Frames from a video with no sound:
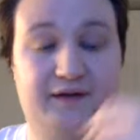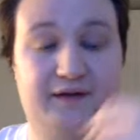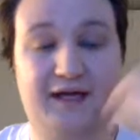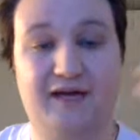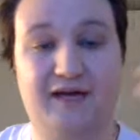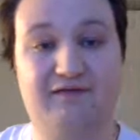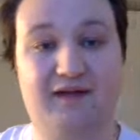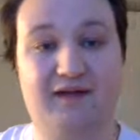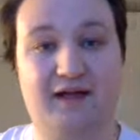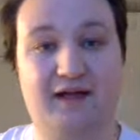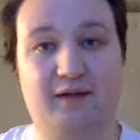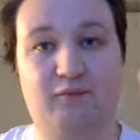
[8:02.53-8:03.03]
They
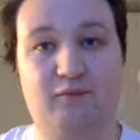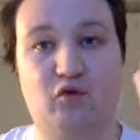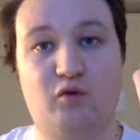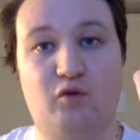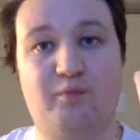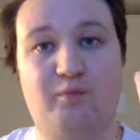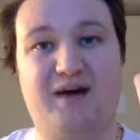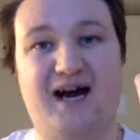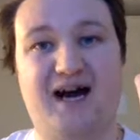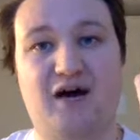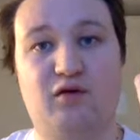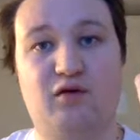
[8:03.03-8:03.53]
have like a more
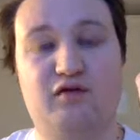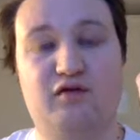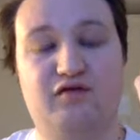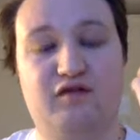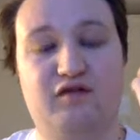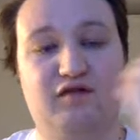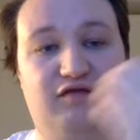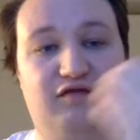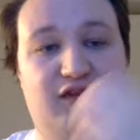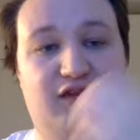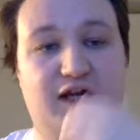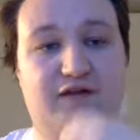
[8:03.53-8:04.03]

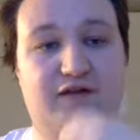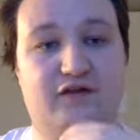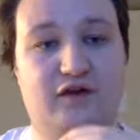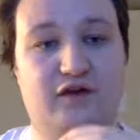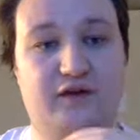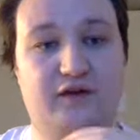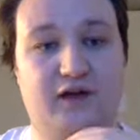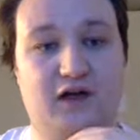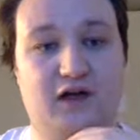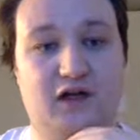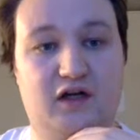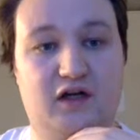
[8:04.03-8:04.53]
powerful flavor
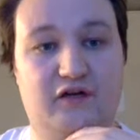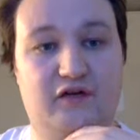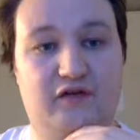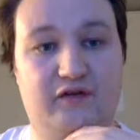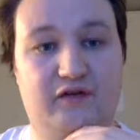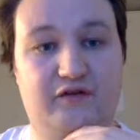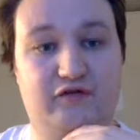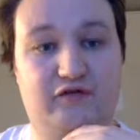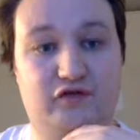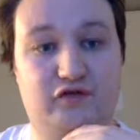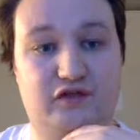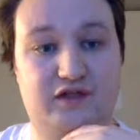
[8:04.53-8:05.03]
than a lot of
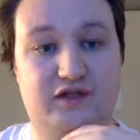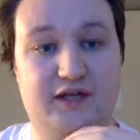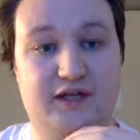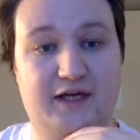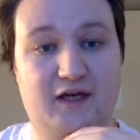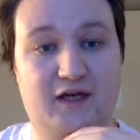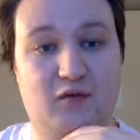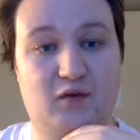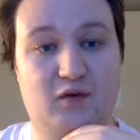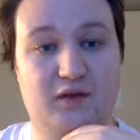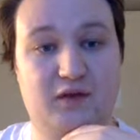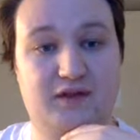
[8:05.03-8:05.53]
the
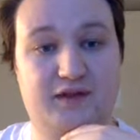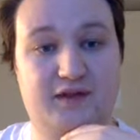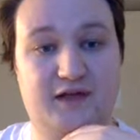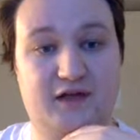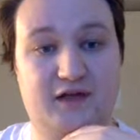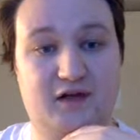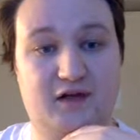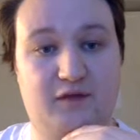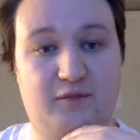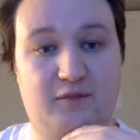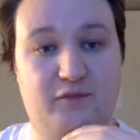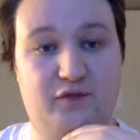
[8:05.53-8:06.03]
Fonseca ones that
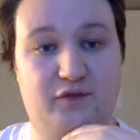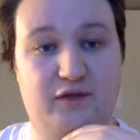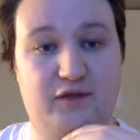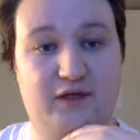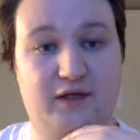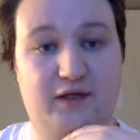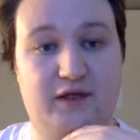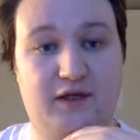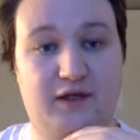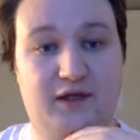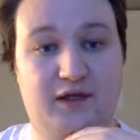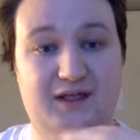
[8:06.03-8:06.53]
are
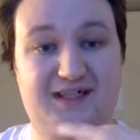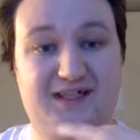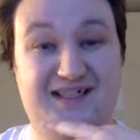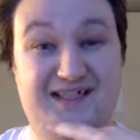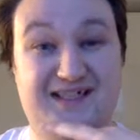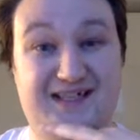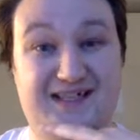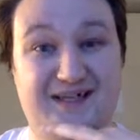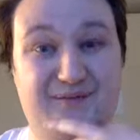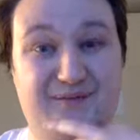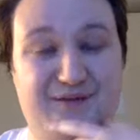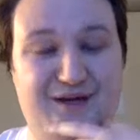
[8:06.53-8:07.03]
pretty
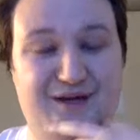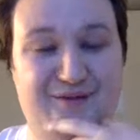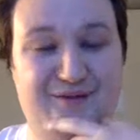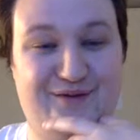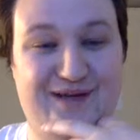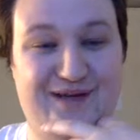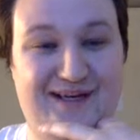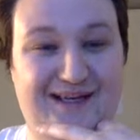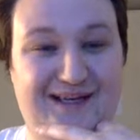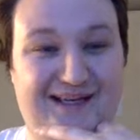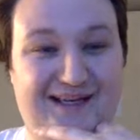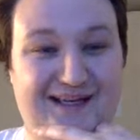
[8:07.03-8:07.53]
shit in my
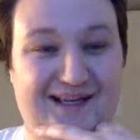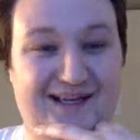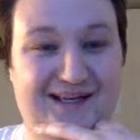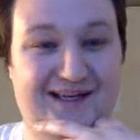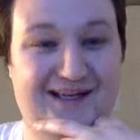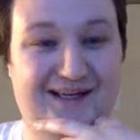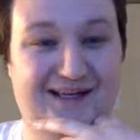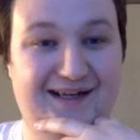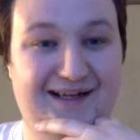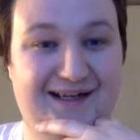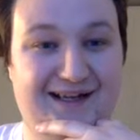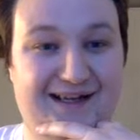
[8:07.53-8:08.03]
opinion.
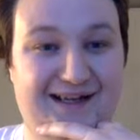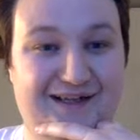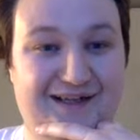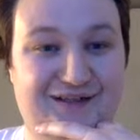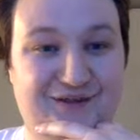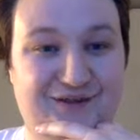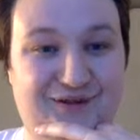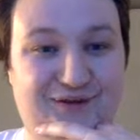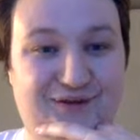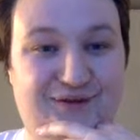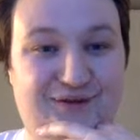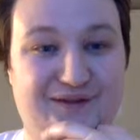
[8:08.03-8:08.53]

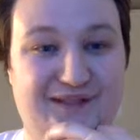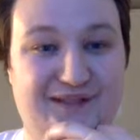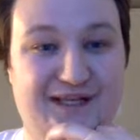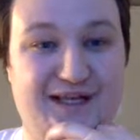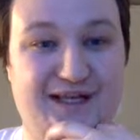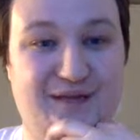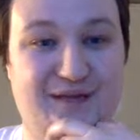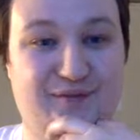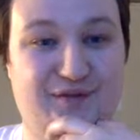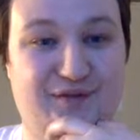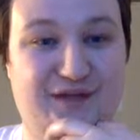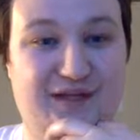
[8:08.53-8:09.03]
So
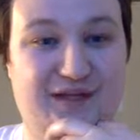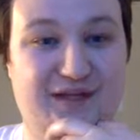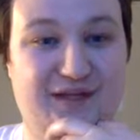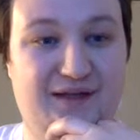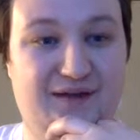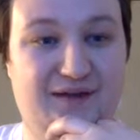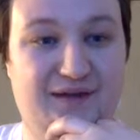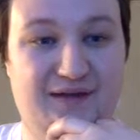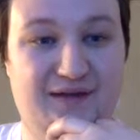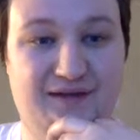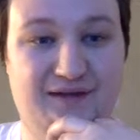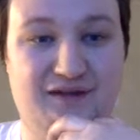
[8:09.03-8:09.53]
JLP
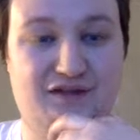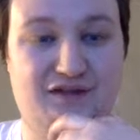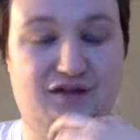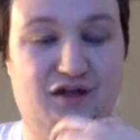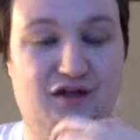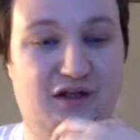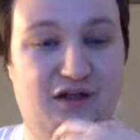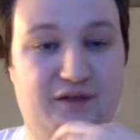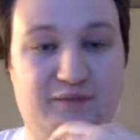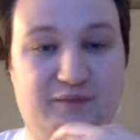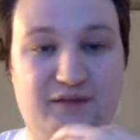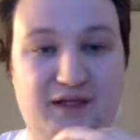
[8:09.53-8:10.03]
is a
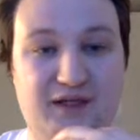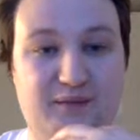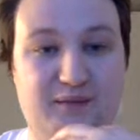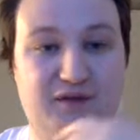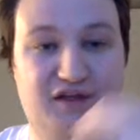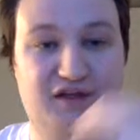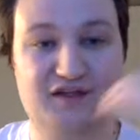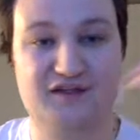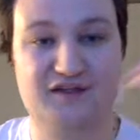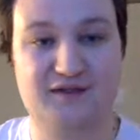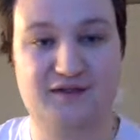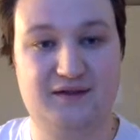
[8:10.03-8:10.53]
solid B
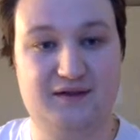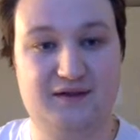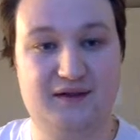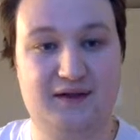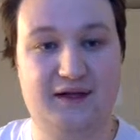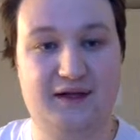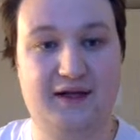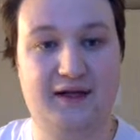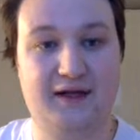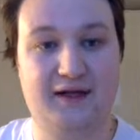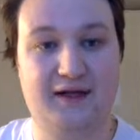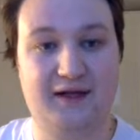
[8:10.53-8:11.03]
because
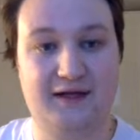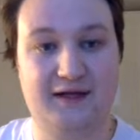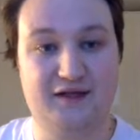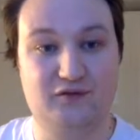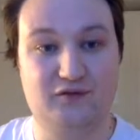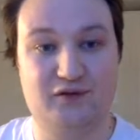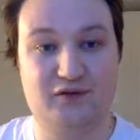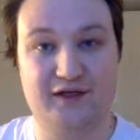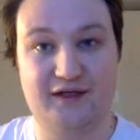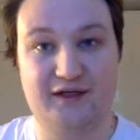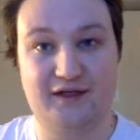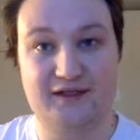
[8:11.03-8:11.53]
it
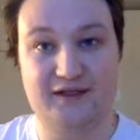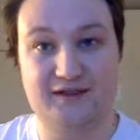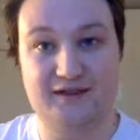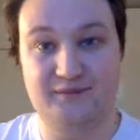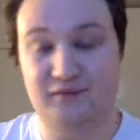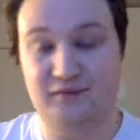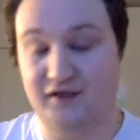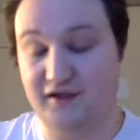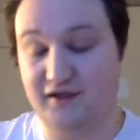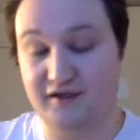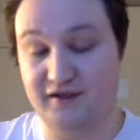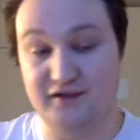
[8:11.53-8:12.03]
is what it is,
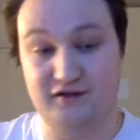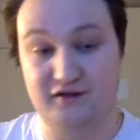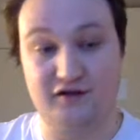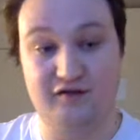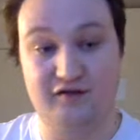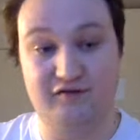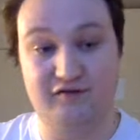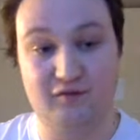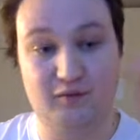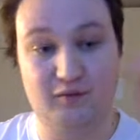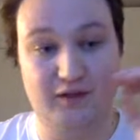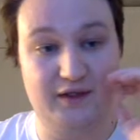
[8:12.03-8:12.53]
but it is
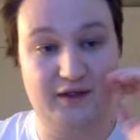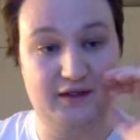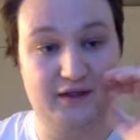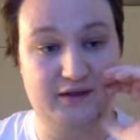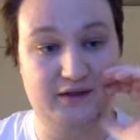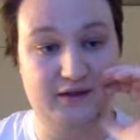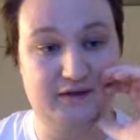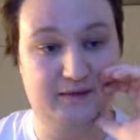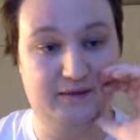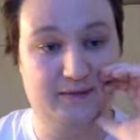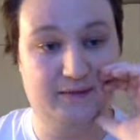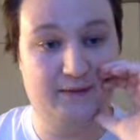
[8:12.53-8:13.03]
good for what it
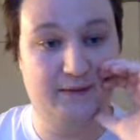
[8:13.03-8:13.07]
is.